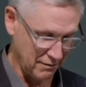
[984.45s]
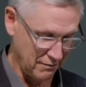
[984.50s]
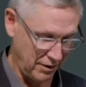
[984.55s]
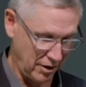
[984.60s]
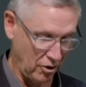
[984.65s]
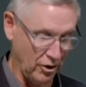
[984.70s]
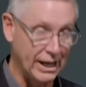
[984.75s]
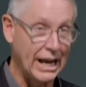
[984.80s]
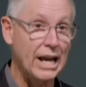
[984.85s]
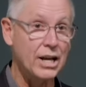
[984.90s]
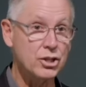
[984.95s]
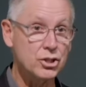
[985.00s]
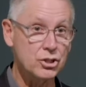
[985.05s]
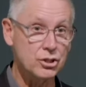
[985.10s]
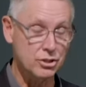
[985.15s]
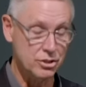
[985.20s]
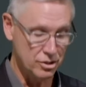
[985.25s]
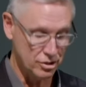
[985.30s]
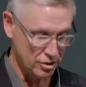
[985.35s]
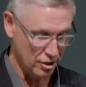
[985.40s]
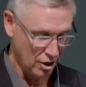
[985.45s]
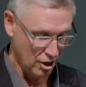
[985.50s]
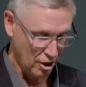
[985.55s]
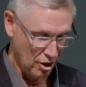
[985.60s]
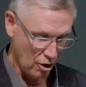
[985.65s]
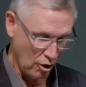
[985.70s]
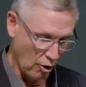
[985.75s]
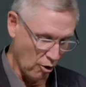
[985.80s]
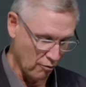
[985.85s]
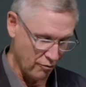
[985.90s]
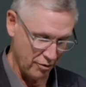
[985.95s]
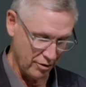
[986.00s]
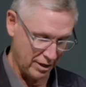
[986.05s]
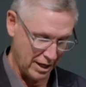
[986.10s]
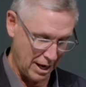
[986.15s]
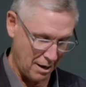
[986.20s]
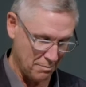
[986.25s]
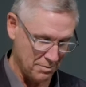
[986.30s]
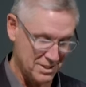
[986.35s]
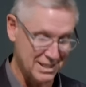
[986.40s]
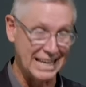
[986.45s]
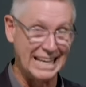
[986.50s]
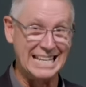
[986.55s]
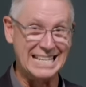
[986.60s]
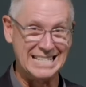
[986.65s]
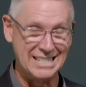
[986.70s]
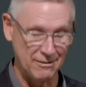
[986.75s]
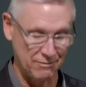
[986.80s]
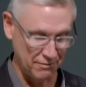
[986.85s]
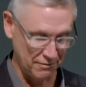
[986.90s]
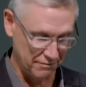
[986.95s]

variations, overlaps and different